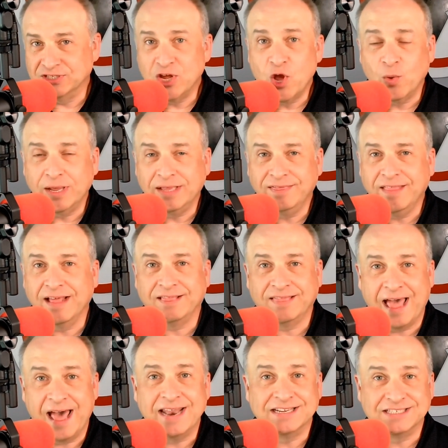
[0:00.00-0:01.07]
knowing that
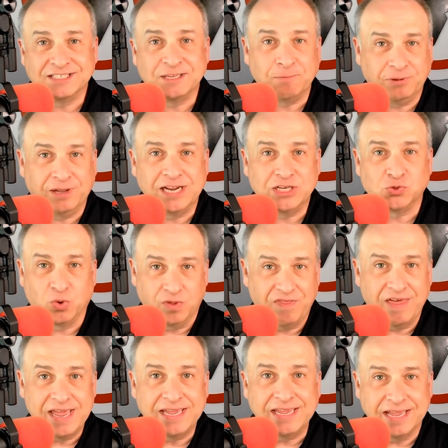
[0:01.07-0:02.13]
that is the place where
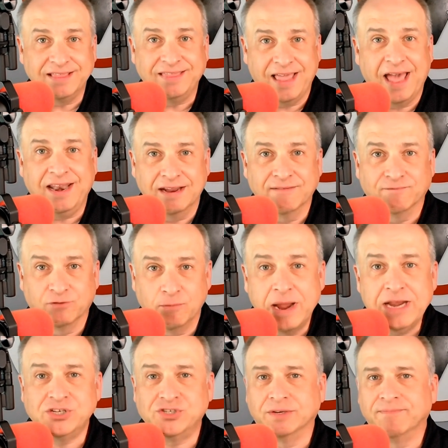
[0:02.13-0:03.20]
they get that
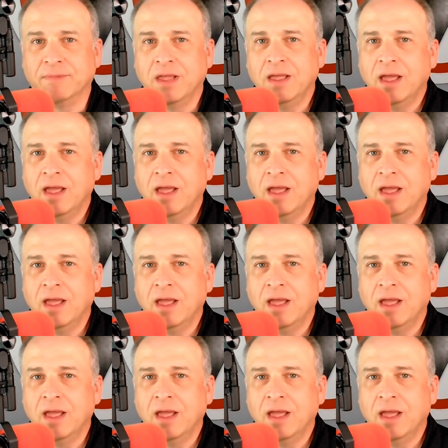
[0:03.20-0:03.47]
information.